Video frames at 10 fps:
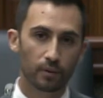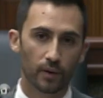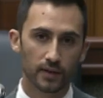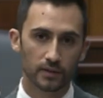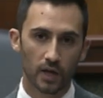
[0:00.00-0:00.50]

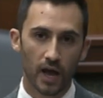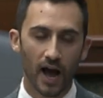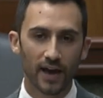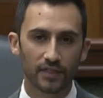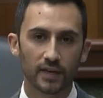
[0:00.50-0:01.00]
points,
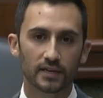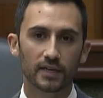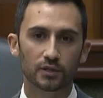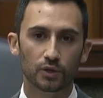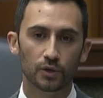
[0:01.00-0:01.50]
I think,
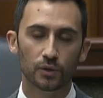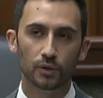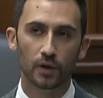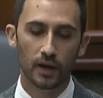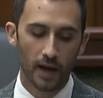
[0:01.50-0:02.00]
need
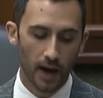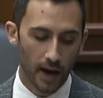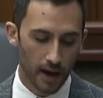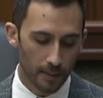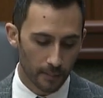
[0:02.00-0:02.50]
to
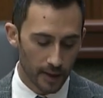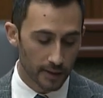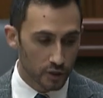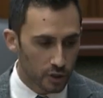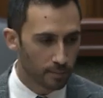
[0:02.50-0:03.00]

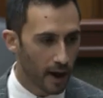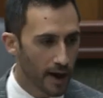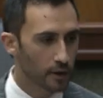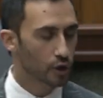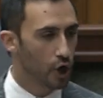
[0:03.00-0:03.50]

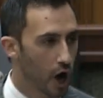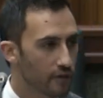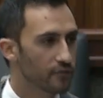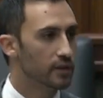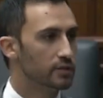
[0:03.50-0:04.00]
inspire
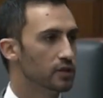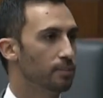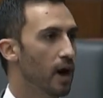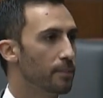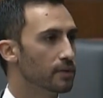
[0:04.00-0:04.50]
confidence in the
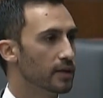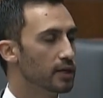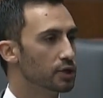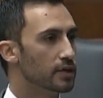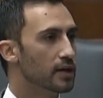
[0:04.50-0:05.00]

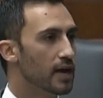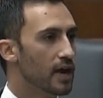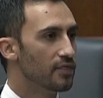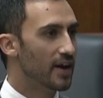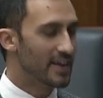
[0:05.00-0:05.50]
population
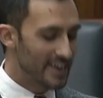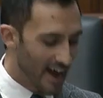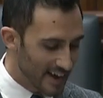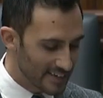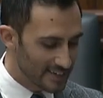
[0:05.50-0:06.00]
that
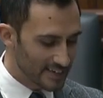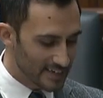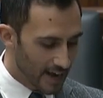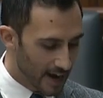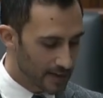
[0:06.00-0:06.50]

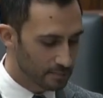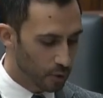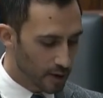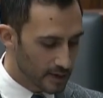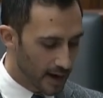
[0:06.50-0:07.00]

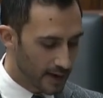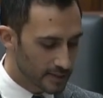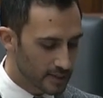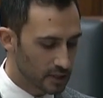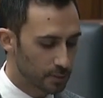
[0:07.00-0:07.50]

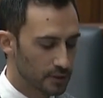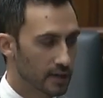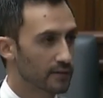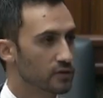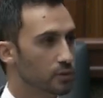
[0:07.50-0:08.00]

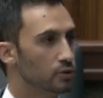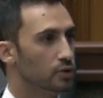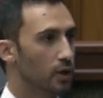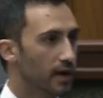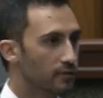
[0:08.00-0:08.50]
99.96% of students
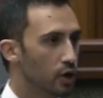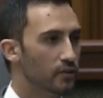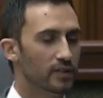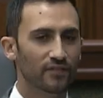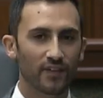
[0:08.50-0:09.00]
do not have
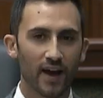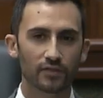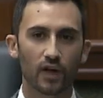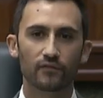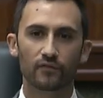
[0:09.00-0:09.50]
COVID. The
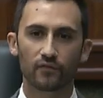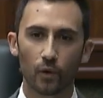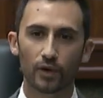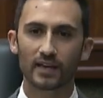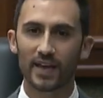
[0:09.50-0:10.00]
fact that of
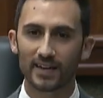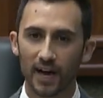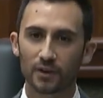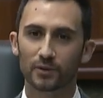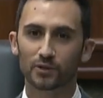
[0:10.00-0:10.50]

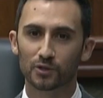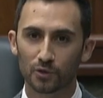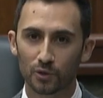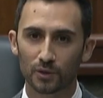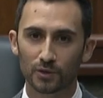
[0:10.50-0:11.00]
4,800
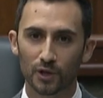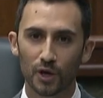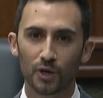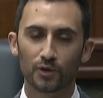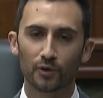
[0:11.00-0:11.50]
schools,
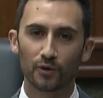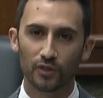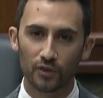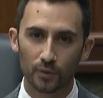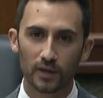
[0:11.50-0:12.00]
there are
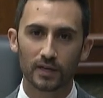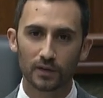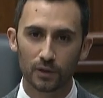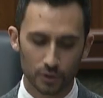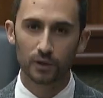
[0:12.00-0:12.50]
3
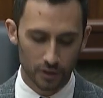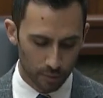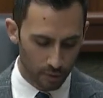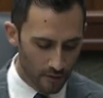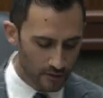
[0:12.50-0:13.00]
closed to the
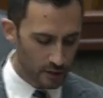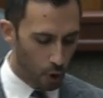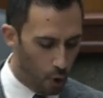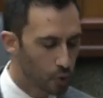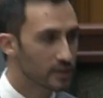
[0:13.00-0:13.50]
province, it
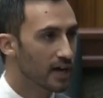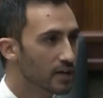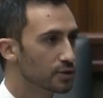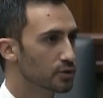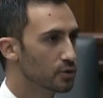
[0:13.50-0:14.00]
only
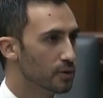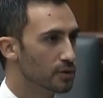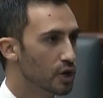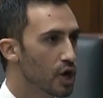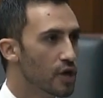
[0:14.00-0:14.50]

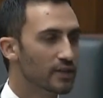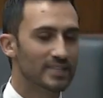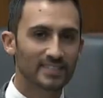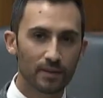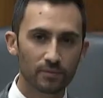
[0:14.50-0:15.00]
underscores
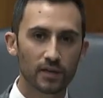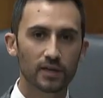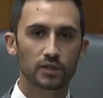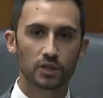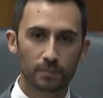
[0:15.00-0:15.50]
that
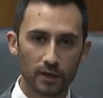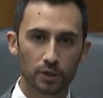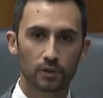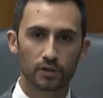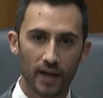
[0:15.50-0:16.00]
something
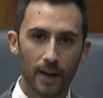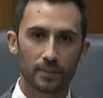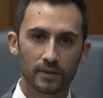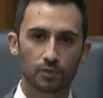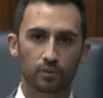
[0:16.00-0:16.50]
special is
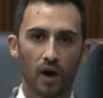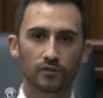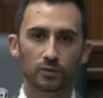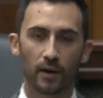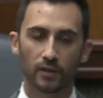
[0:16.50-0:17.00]
happening in this
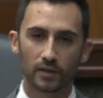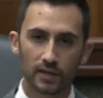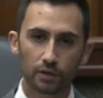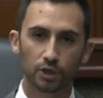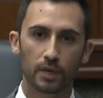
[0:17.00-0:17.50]
province by the
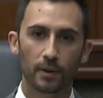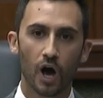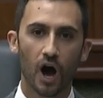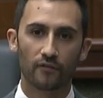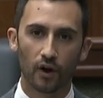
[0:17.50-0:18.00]

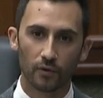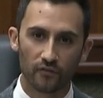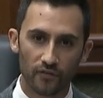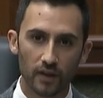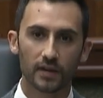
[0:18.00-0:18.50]
leadership of our
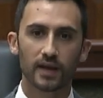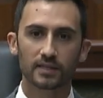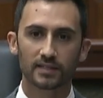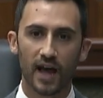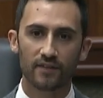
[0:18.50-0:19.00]
frontline
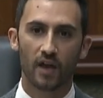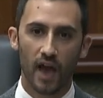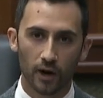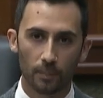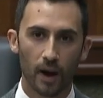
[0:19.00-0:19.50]
staff
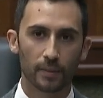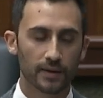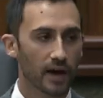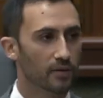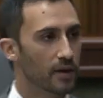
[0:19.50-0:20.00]
and our
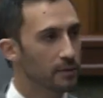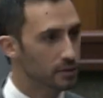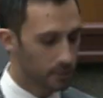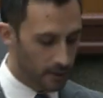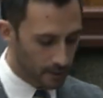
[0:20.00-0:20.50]
public health. And
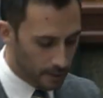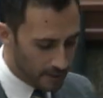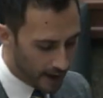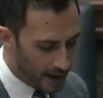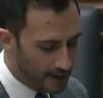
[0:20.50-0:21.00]
Mr. Speaker, let
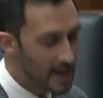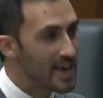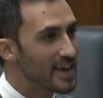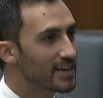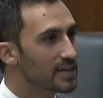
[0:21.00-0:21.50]
me add,
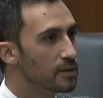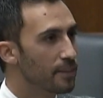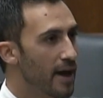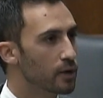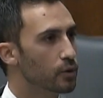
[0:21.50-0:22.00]
in
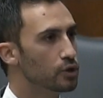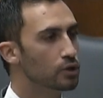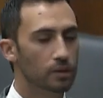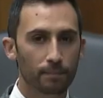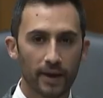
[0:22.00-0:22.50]
Quebec, when you
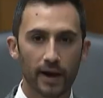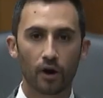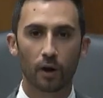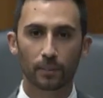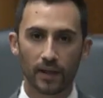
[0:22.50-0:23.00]

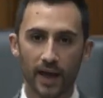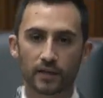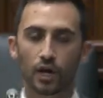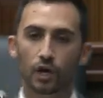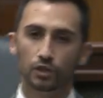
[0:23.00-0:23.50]
compare our
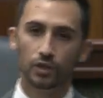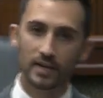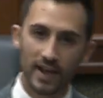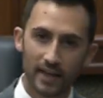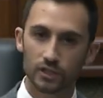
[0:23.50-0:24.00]
plan to
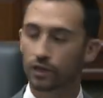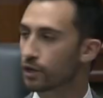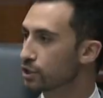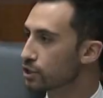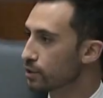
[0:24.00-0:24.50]
the next
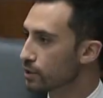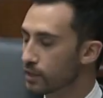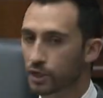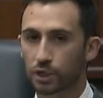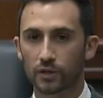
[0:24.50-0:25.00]
largest
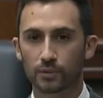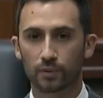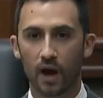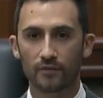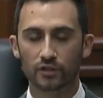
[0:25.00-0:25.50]
jurisdiction in this
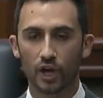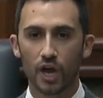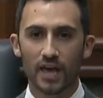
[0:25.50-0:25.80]
province,